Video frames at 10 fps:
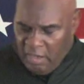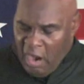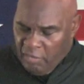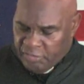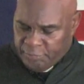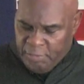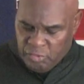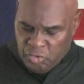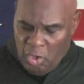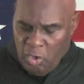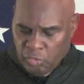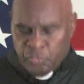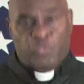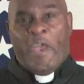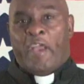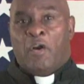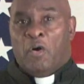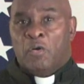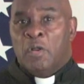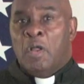Congressman Charles
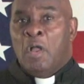Rangel